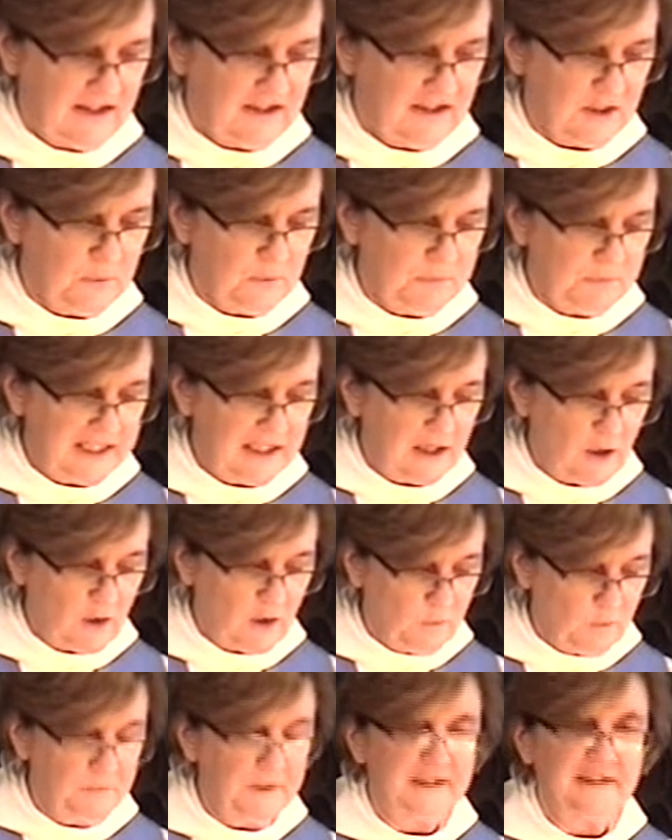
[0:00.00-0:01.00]
To be
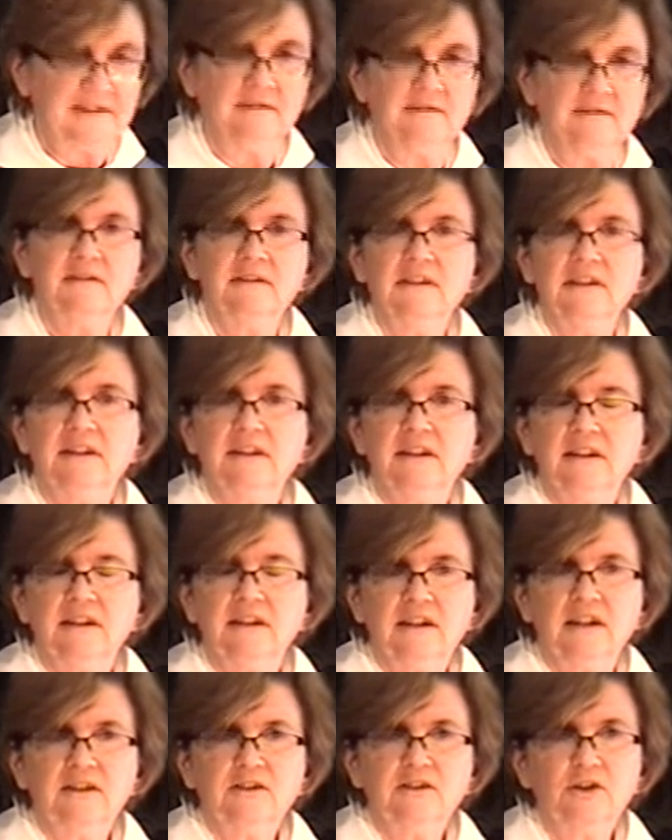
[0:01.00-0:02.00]
open,
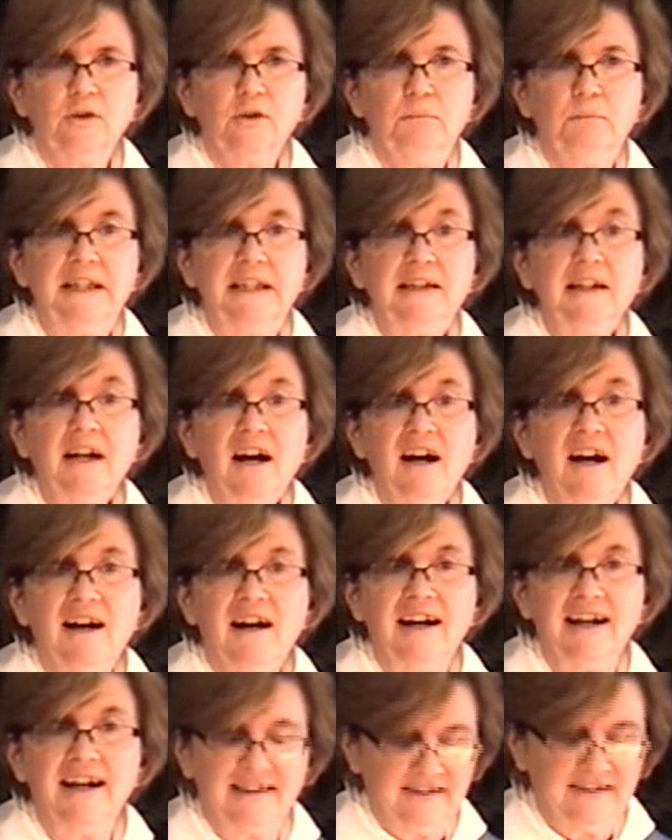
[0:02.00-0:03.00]
to be
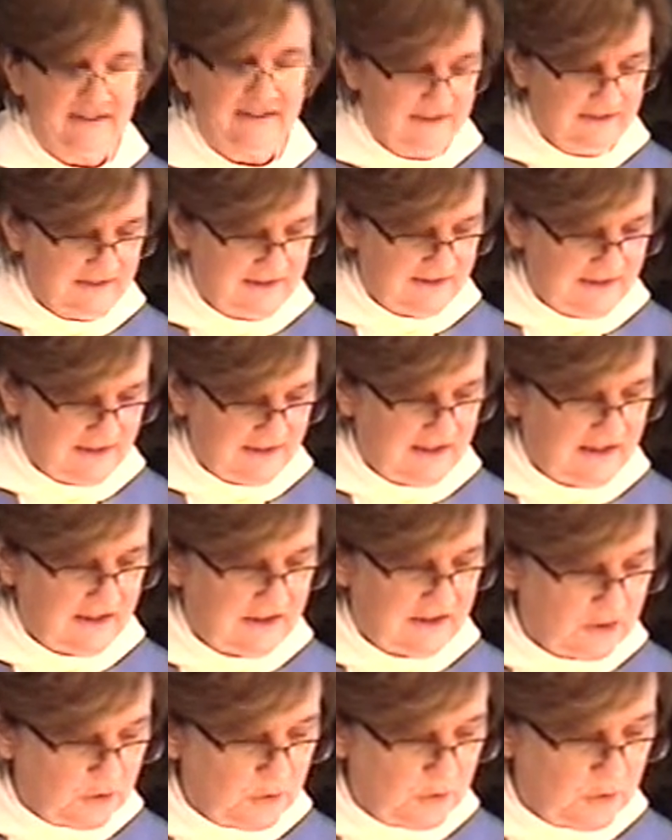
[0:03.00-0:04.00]
kind,
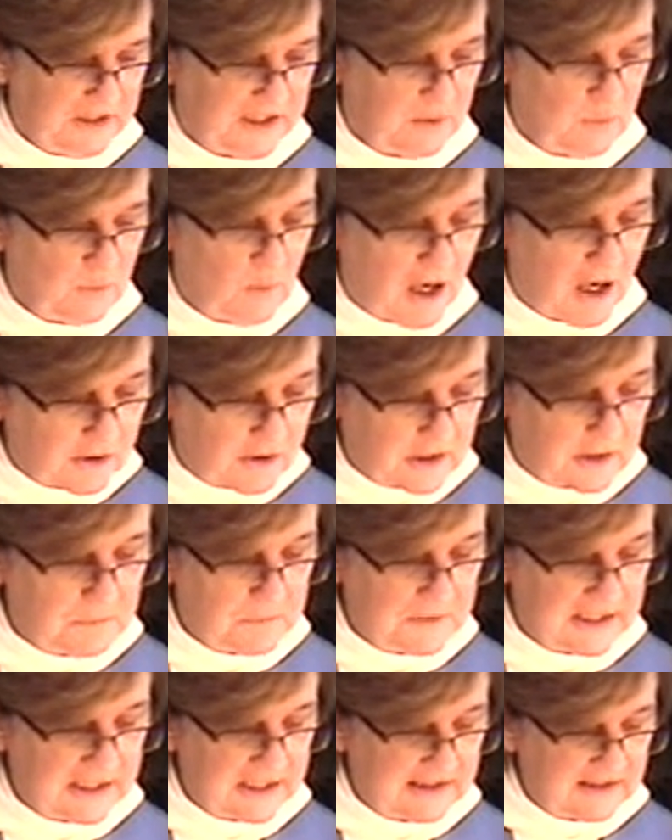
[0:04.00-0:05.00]
to be
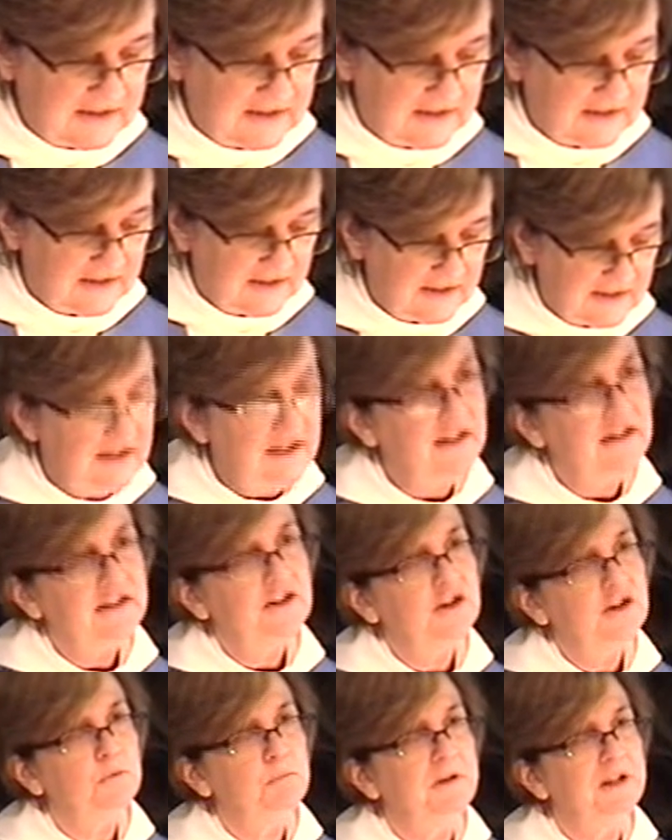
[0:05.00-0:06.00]
welcoming,
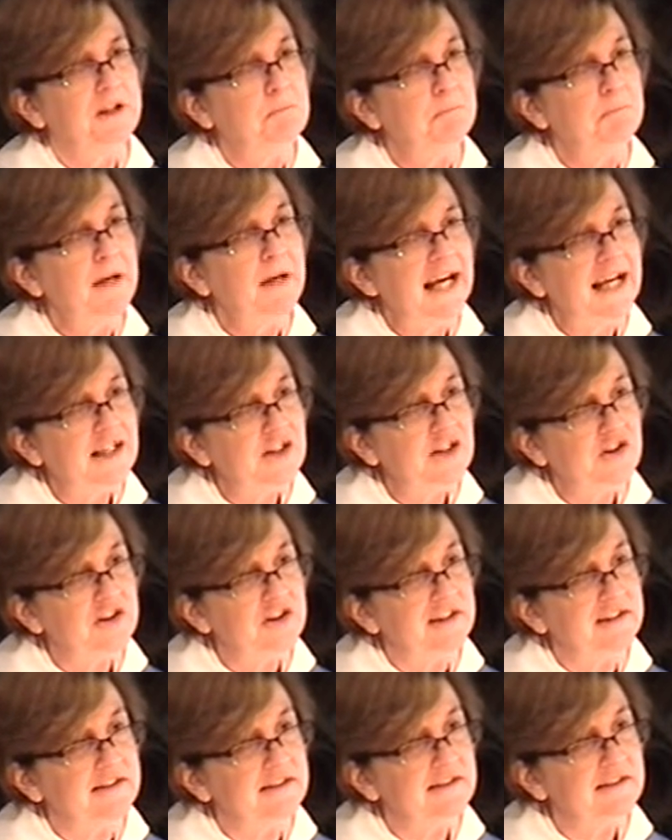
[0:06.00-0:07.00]
to be
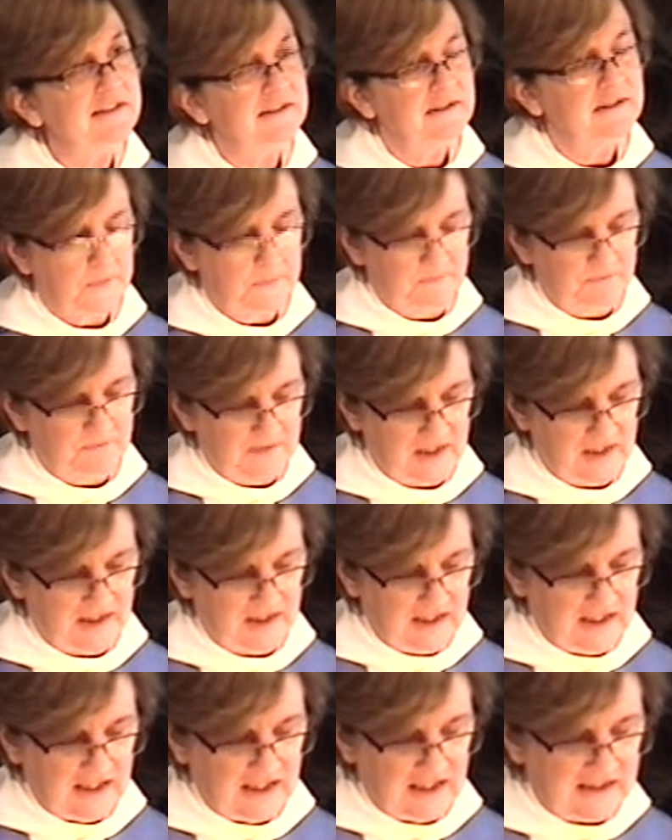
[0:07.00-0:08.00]
patient,
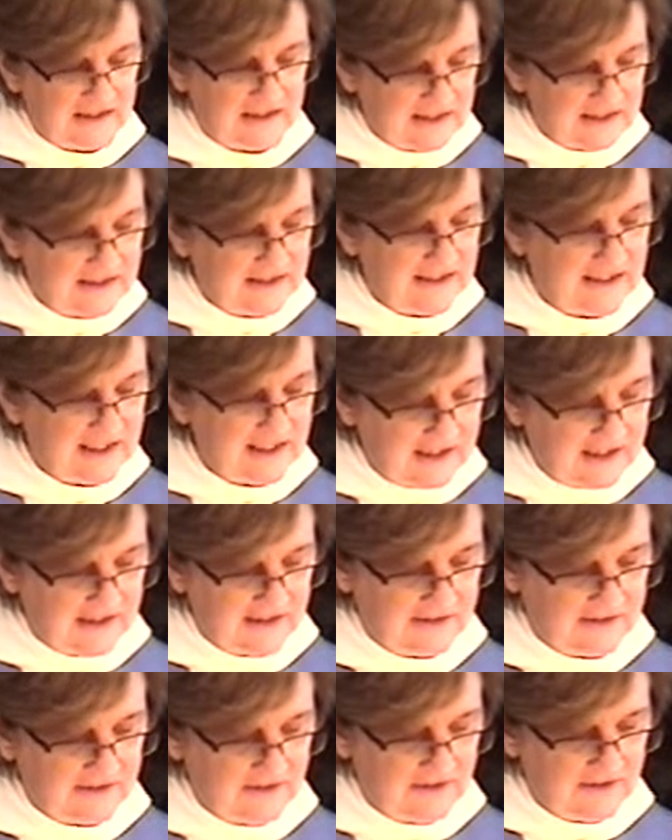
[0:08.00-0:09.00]
and in the
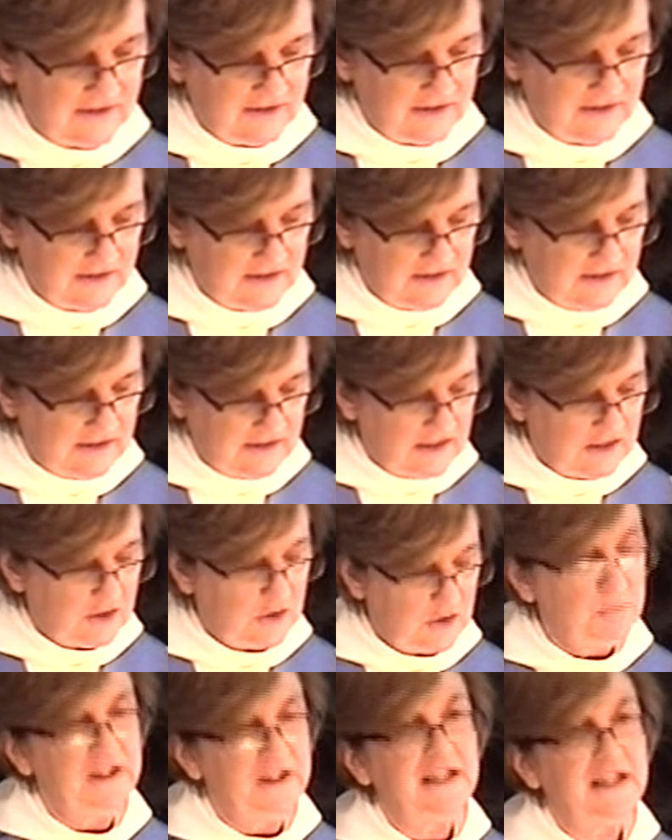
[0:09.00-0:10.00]
end,
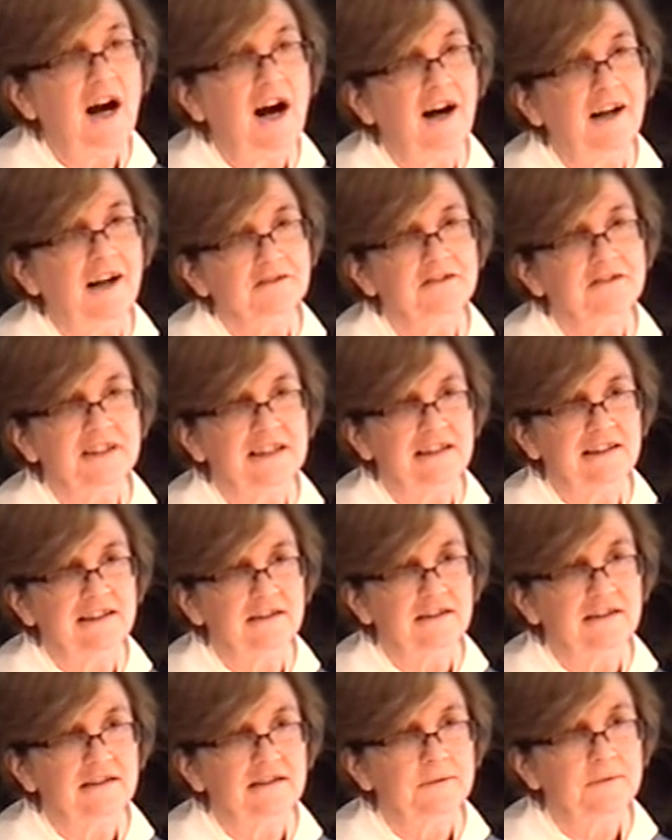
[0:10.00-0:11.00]
to be
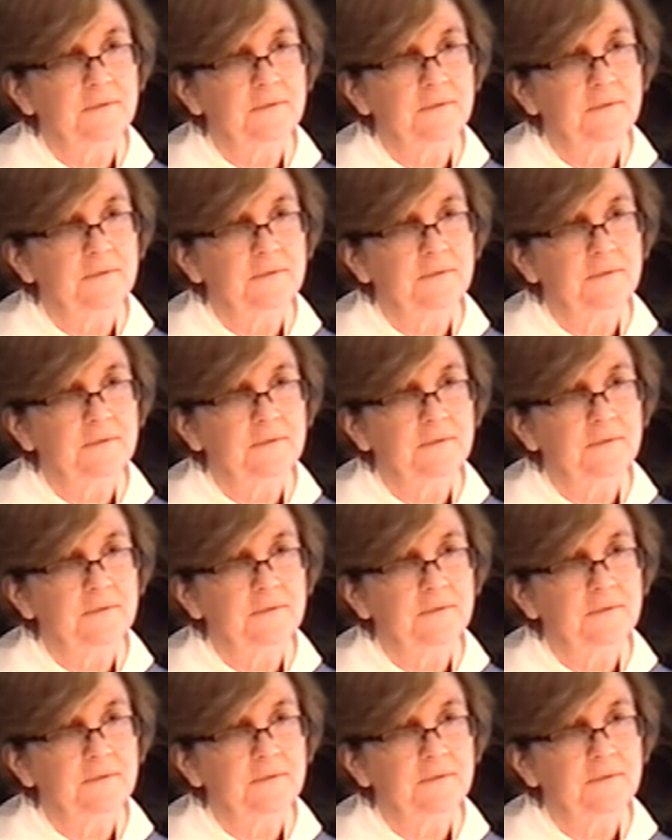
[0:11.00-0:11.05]
confident.